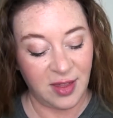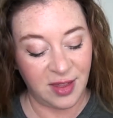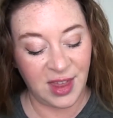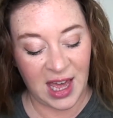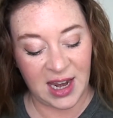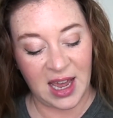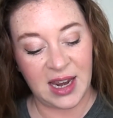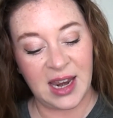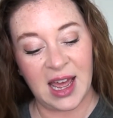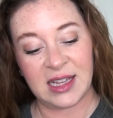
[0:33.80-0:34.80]
Then
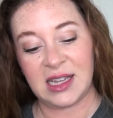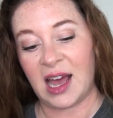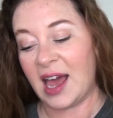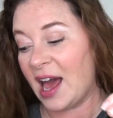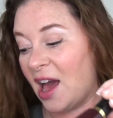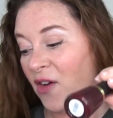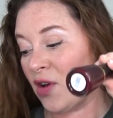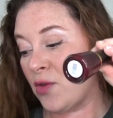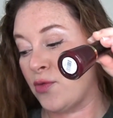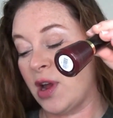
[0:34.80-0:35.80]
next I
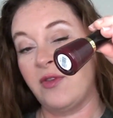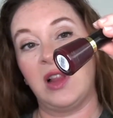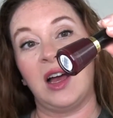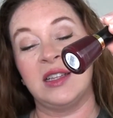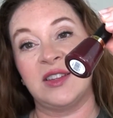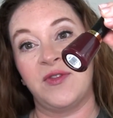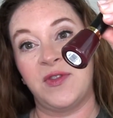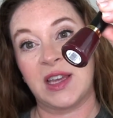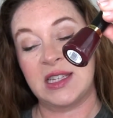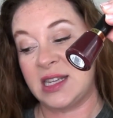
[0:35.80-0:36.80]
have Revlon's
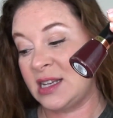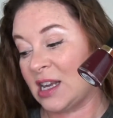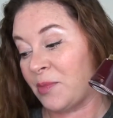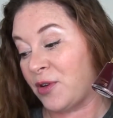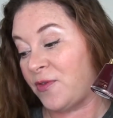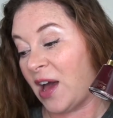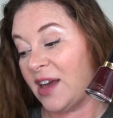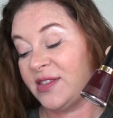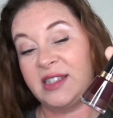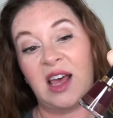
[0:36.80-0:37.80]
Vixen number
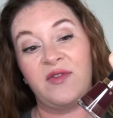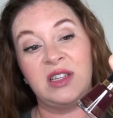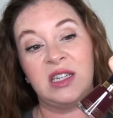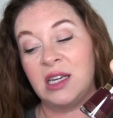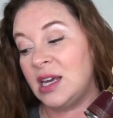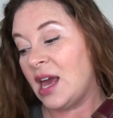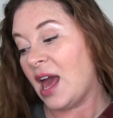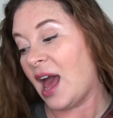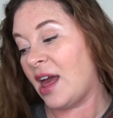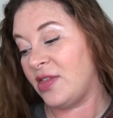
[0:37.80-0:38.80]
570,
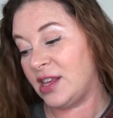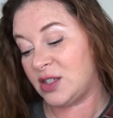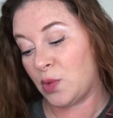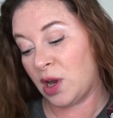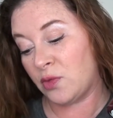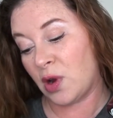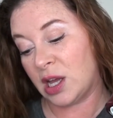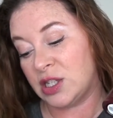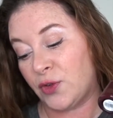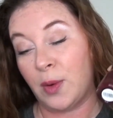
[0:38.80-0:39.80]
and this one
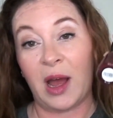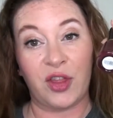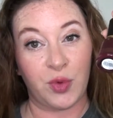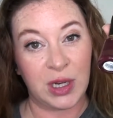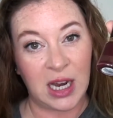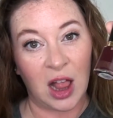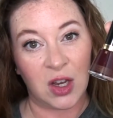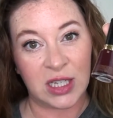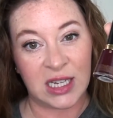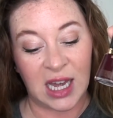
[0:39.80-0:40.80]
runs for about
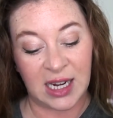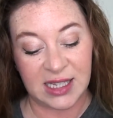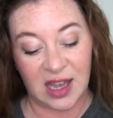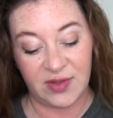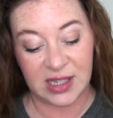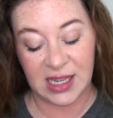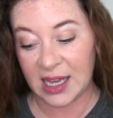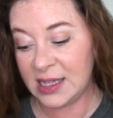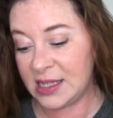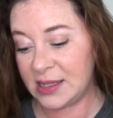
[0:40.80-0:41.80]

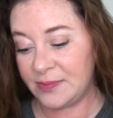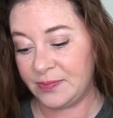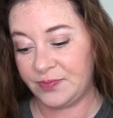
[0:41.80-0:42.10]
$3.97.